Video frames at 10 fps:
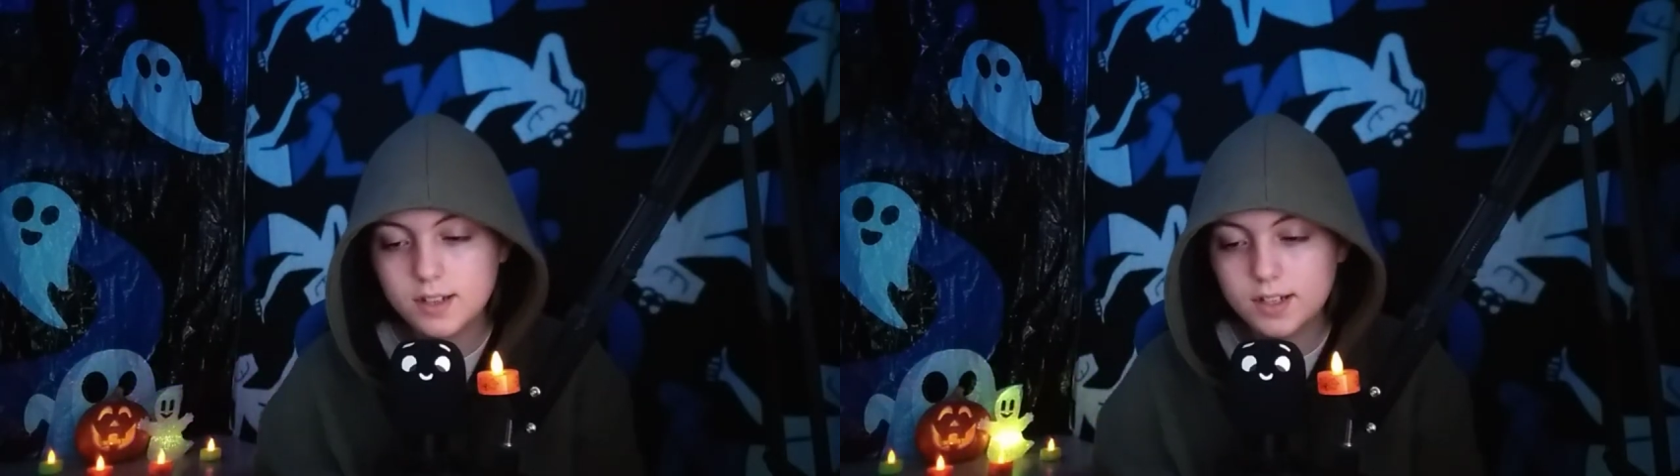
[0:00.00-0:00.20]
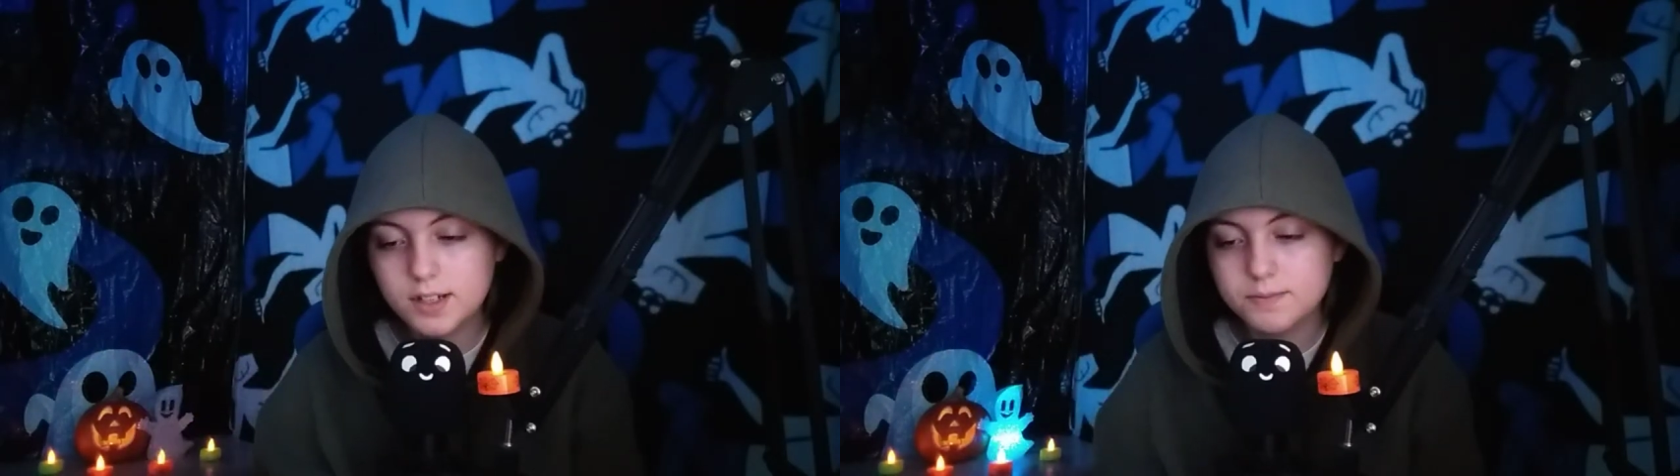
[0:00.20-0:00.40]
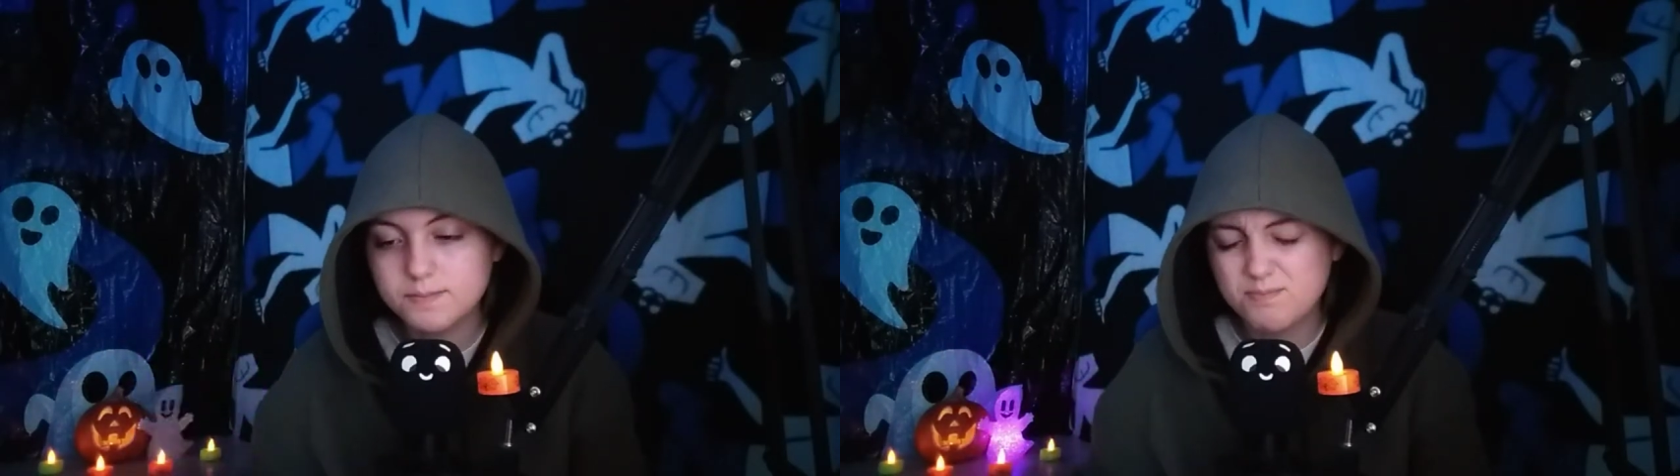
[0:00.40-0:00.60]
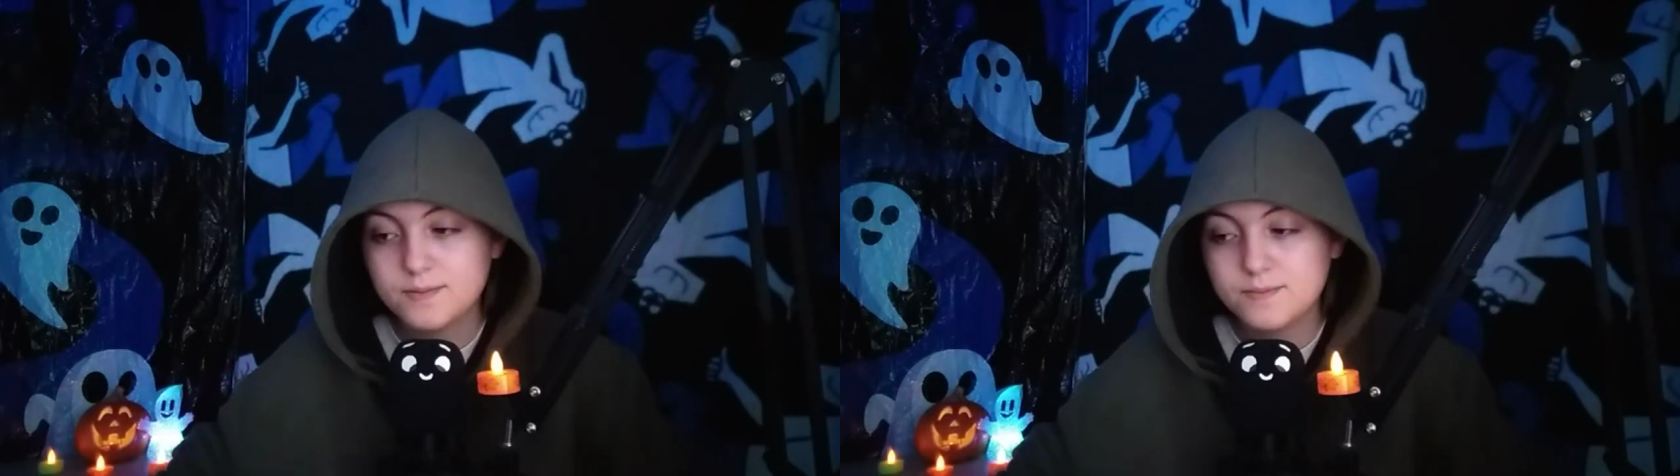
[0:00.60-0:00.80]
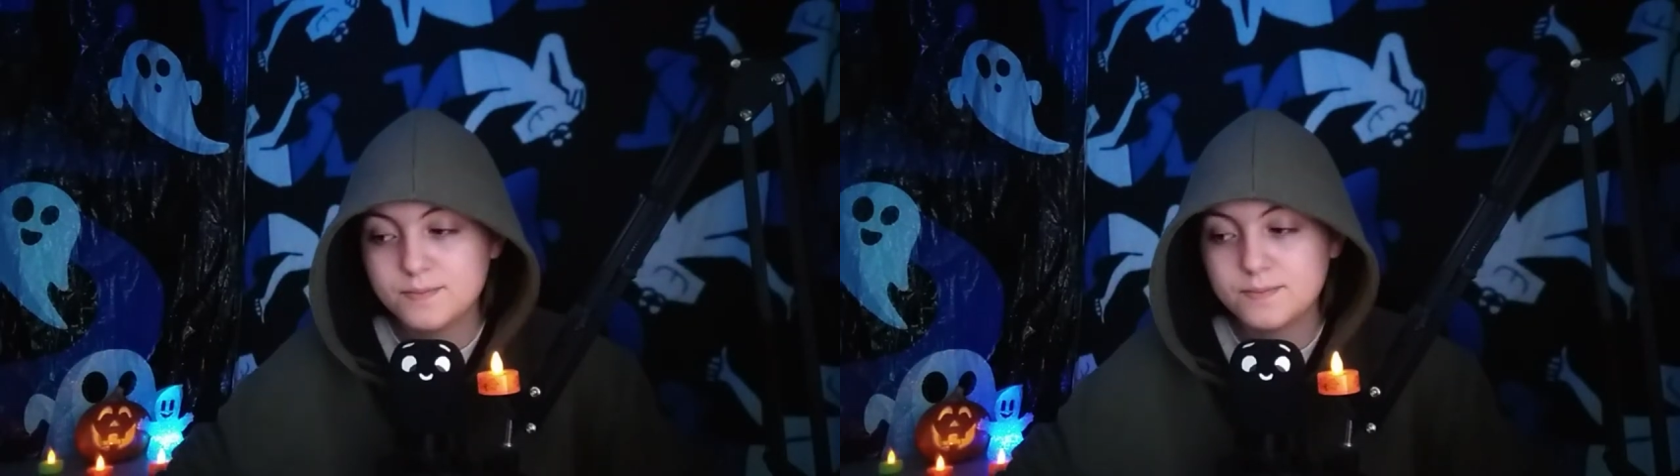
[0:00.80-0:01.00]

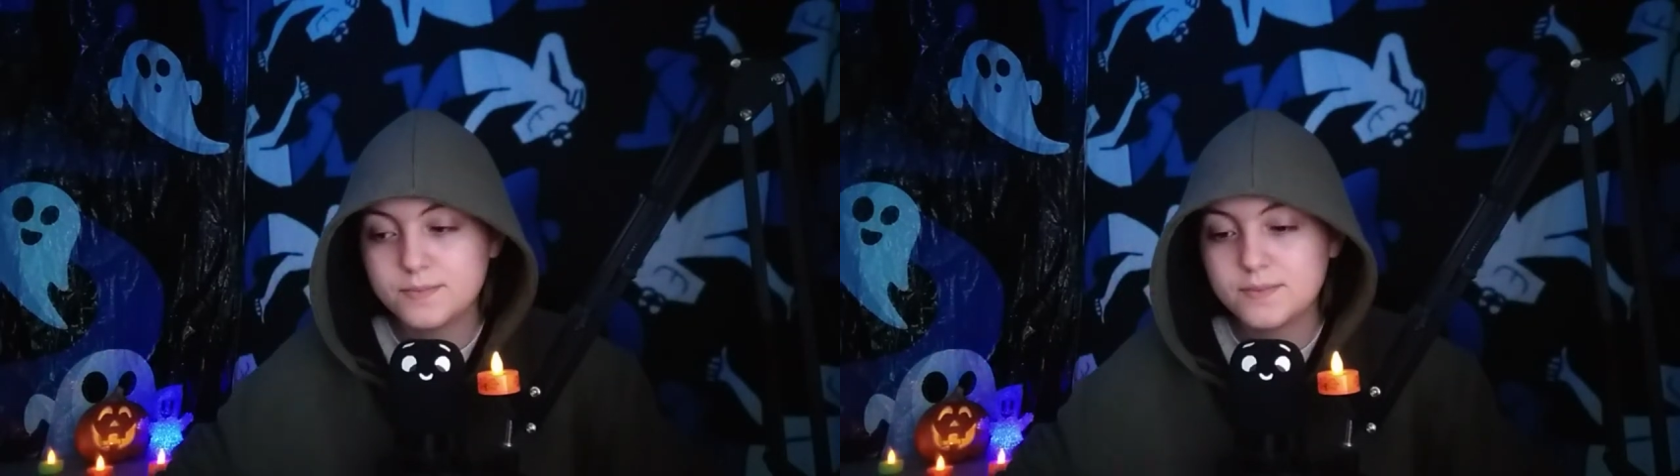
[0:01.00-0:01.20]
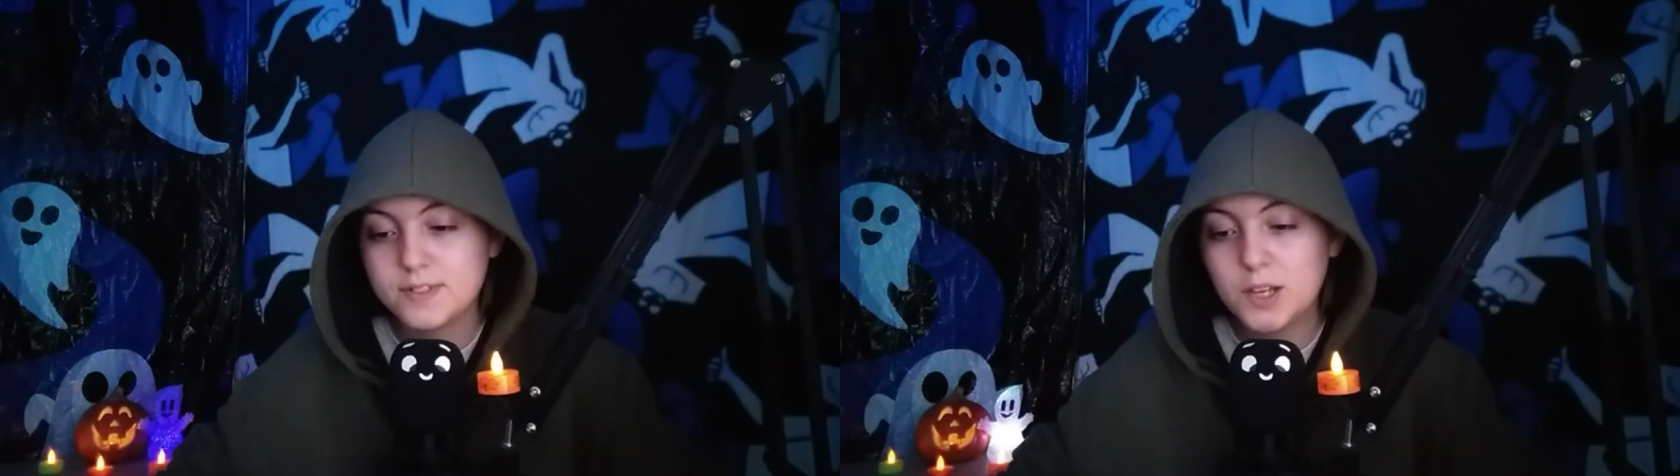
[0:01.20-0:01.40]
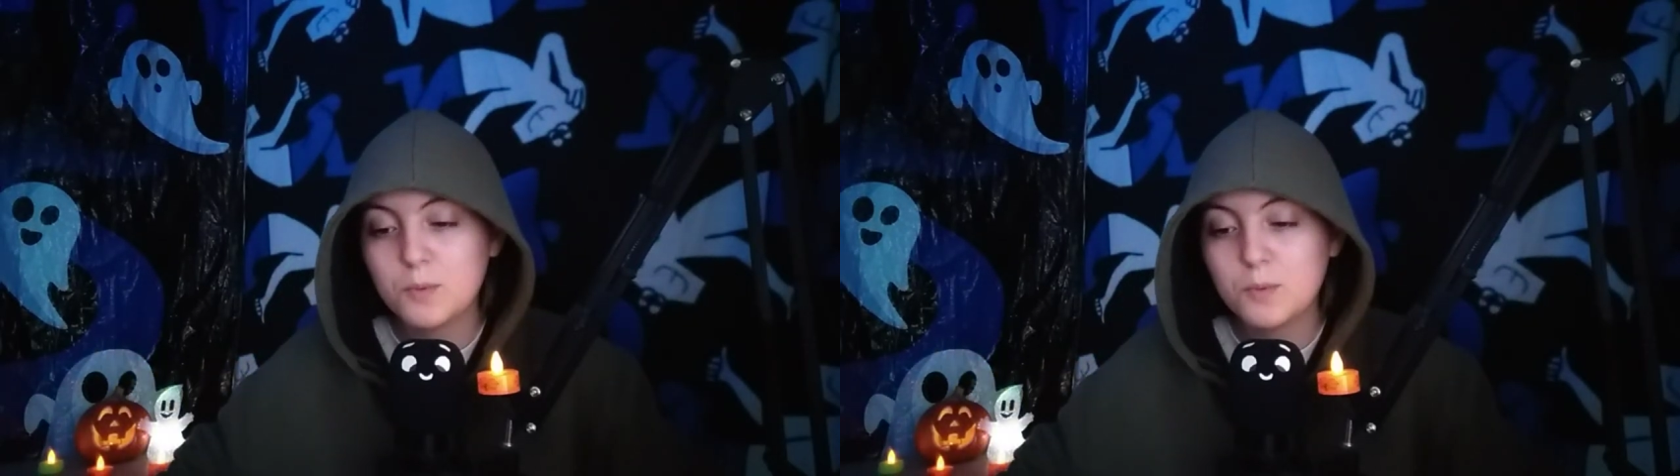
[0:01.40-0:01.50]
There